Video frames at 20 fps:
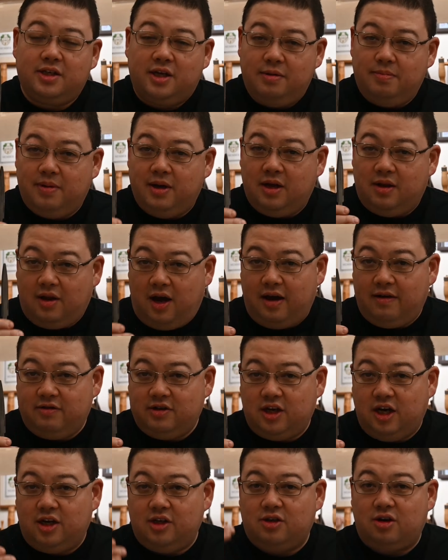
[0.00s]
can be a life
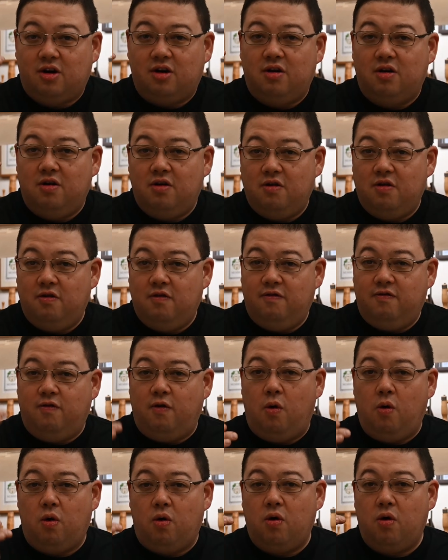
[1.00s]
changer
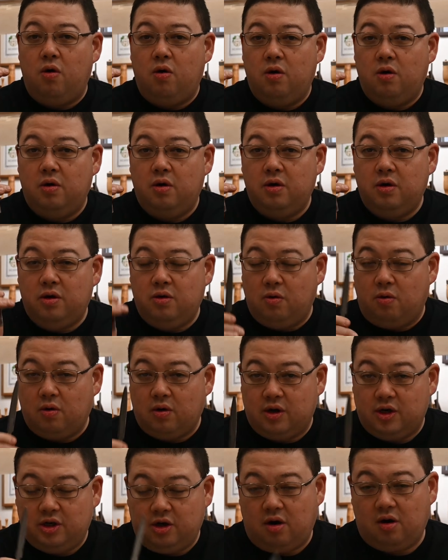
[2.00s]
for your
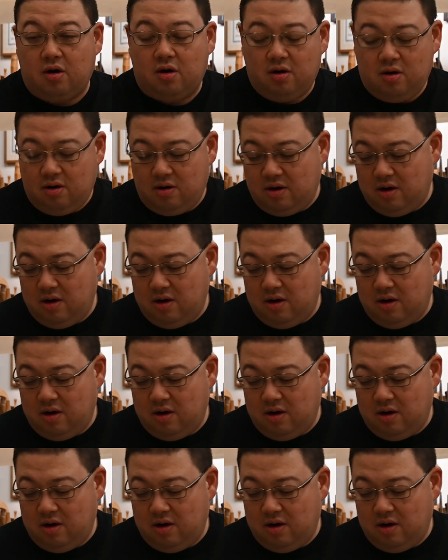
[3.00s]
guitar,